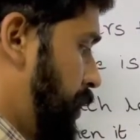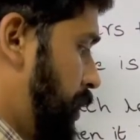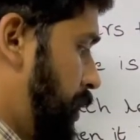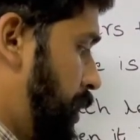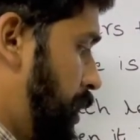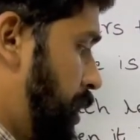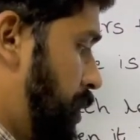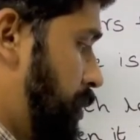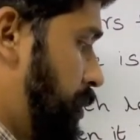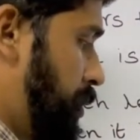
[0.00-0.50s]

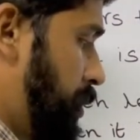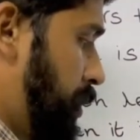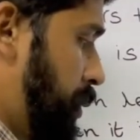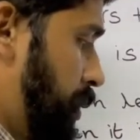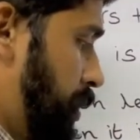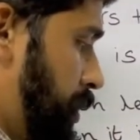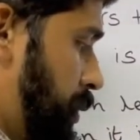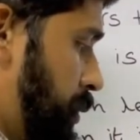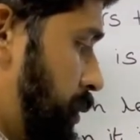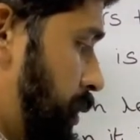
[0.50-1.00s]
Now,
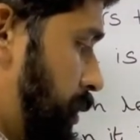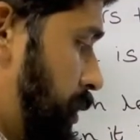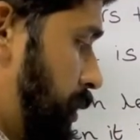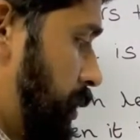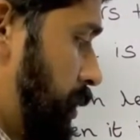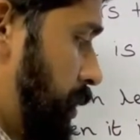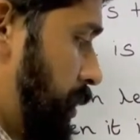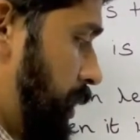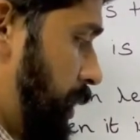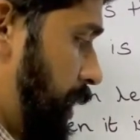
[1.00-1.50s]
so
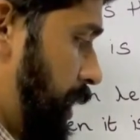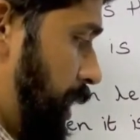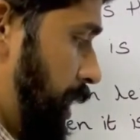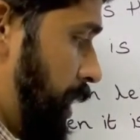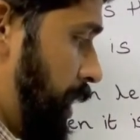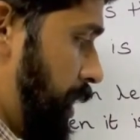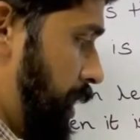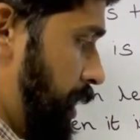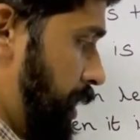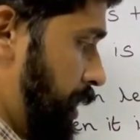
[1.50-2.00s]
this is the
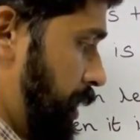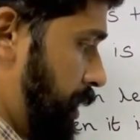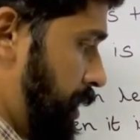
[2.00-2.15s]
a.